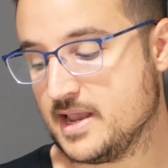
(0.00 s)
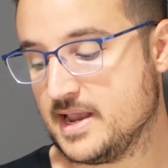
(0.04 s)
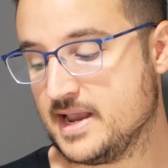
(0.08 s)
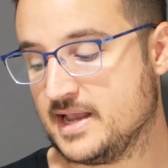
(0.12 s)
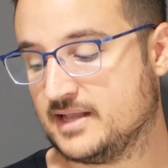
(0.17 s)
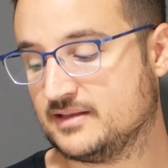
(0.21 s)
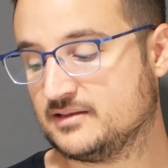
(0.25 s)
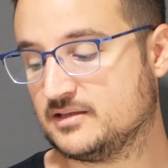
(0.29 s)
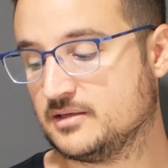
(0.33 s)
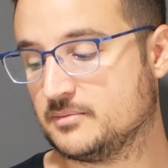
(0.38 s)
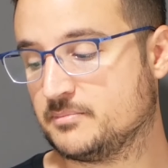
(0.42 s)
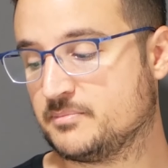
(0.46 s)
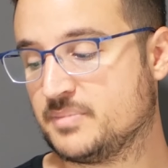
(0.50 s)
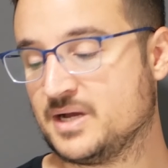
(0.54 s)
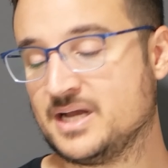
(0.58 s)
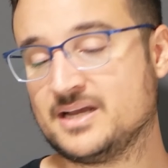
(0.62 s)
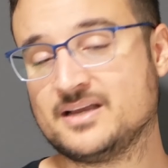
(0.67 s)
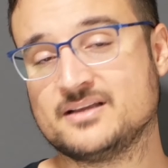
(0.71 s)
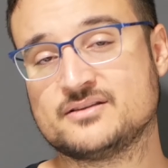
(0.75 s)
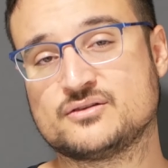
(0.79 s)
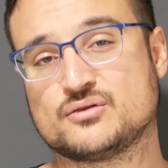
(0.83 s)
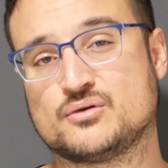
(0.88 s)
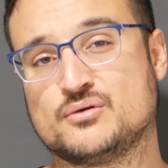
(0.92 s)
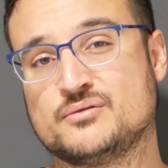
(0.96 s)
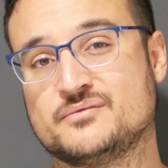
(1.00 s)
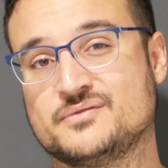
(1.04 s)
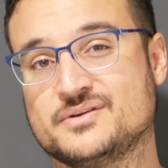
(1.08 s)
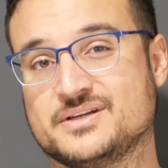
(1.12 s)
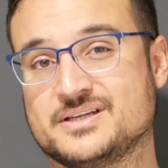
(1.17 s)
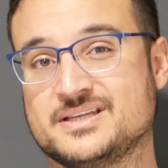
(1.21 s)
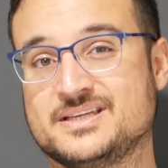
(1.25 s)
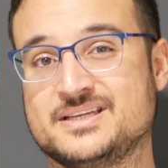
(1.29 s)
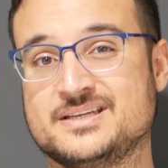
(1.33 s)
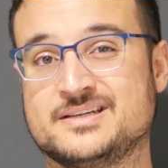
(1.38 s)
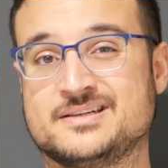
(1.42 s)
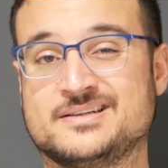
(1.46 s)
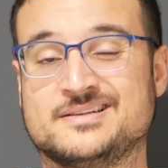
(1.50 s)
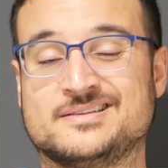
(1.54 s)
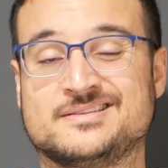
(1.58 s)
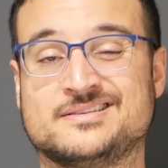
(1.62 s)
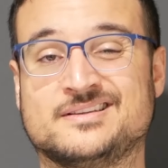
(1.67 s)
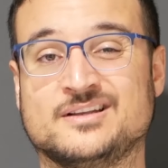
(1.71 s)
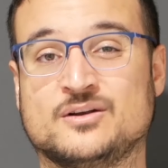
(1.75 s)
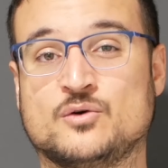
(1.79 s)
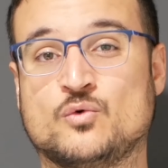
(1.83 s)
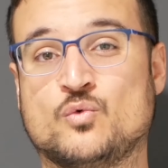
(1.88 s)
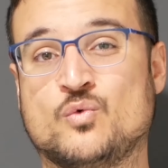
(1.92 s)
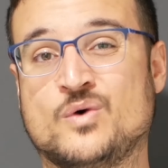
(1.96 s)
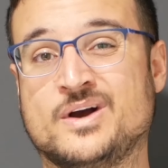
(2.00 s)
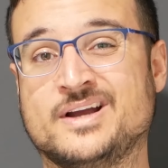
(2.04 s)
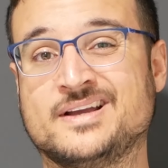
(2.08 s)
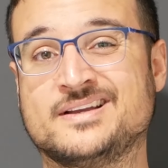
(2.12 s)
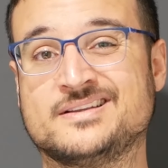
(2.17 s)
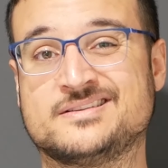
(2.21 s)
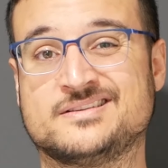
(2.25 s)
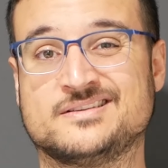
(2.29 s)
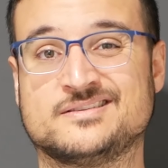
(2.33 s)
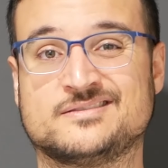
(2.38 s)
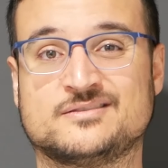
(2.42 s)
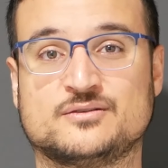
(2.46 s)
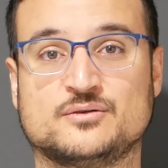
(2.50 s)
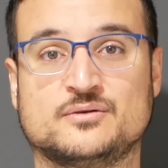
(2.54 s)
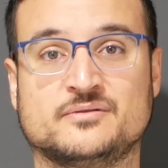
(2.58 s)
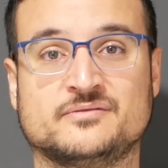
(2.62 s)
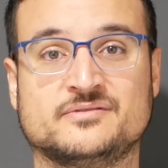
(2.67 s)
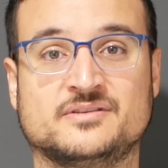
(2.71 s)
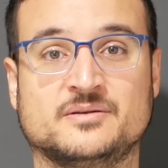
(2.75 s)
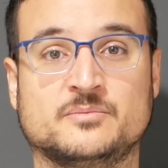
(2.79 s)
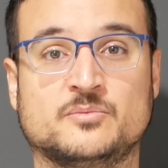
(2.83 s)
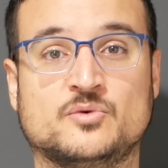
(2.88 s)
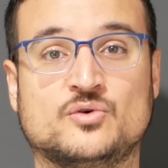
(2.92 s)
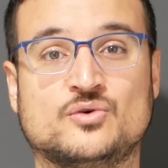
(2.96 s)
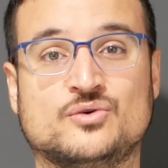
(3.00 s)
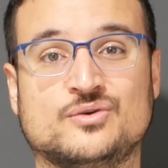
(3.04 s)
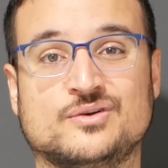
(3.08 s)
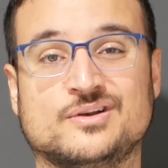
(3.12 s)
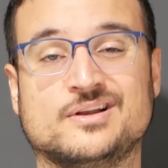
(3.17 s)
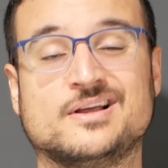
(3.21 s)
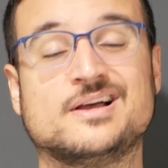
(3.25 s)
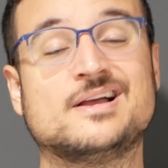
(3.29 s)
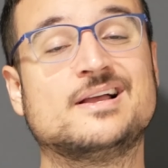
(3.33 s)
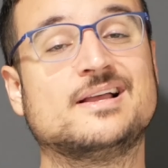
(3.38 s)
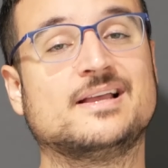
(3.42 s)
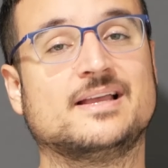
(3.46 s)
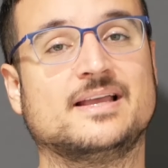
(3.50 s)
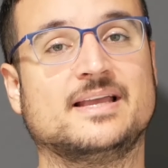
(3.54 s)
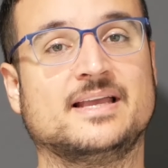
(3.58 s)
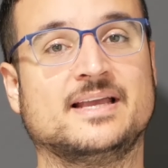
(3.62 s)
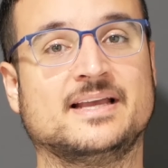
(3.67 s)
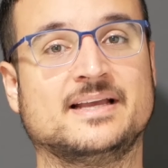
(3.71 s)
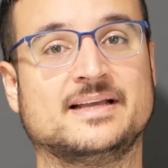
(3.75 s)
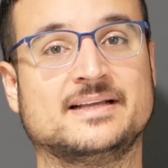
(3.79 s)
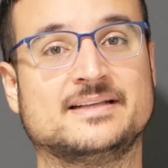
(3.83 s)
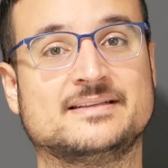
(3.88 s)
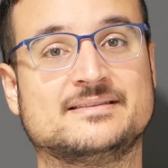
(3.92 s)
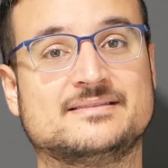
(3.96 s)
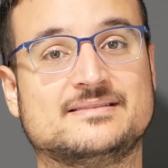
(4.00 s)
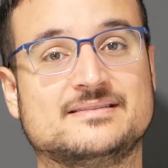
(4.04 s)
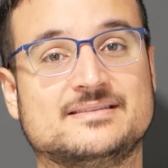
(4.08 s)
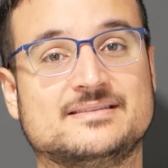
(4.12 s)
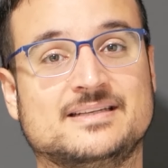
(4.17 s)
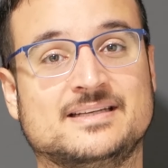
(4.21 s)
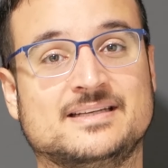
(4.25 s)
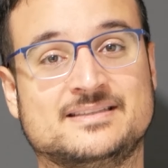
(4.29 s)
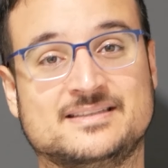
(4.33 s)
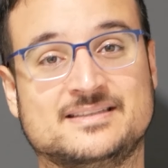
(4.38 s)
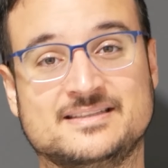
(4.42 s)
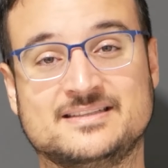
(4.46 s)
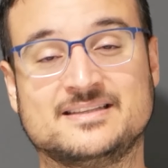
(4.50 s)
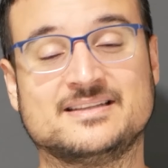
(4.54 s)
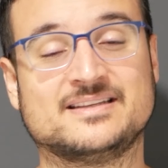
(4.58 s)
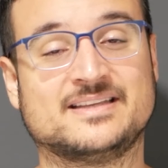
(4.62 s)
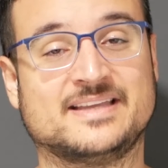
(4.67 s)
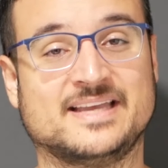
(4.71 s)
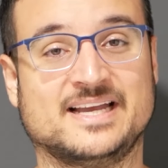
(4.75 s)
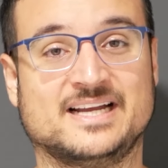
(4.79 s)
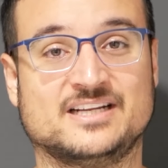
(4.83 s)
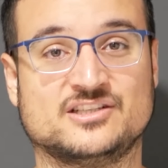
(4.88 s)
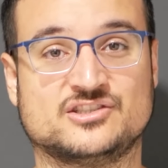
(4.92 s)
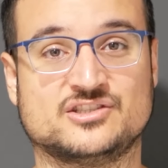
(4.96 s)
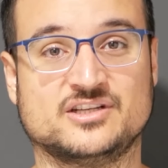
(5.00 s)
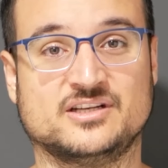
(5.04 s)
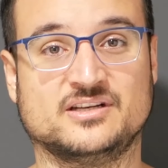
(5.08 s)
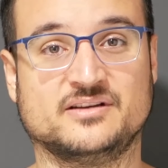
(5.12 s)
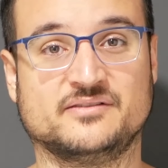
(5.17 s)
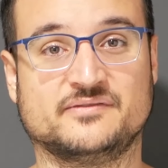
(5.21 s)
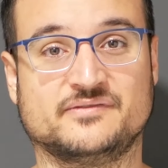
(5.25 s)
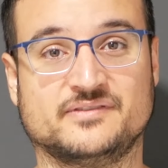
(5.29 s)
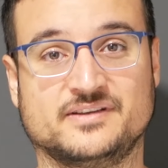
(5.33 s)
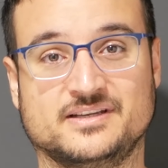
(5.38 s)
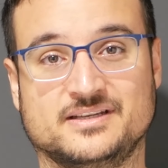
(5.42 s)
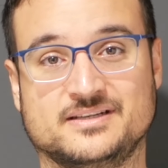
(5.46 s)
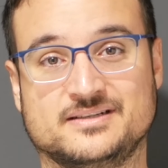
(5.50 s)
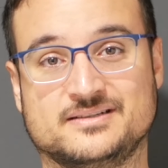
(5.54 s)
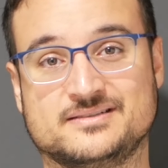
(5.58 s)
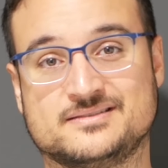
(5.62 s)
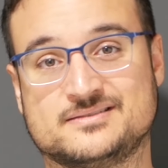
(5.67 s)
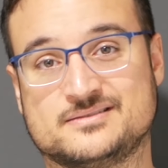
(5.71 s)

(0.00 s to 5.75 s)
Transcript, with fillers: And the bucket over here is the quietest of them all, and it didn't catch anything.